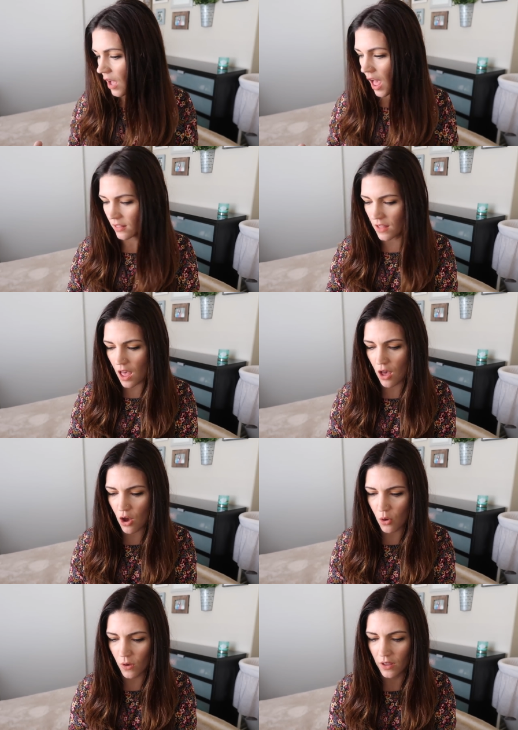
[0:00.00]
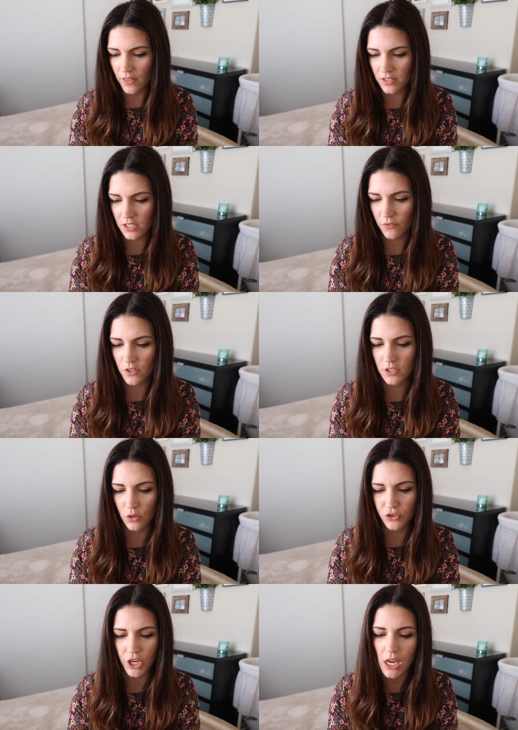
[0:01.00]
hello, this stuff is
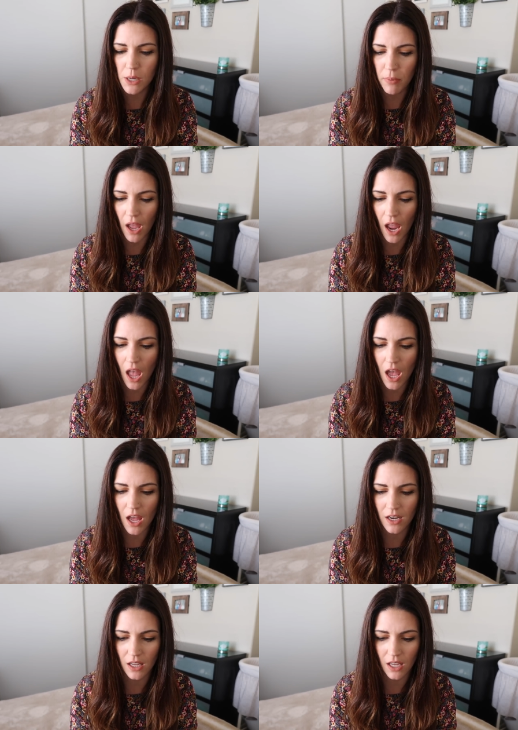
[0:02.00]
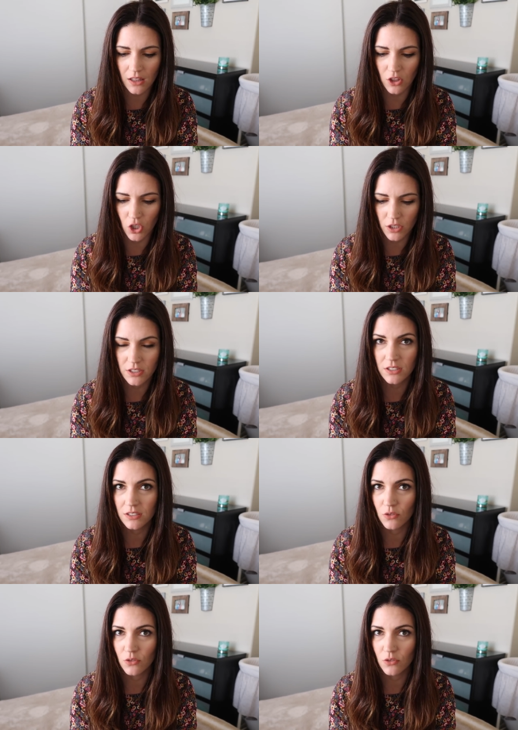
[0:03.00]
so cheap and it looks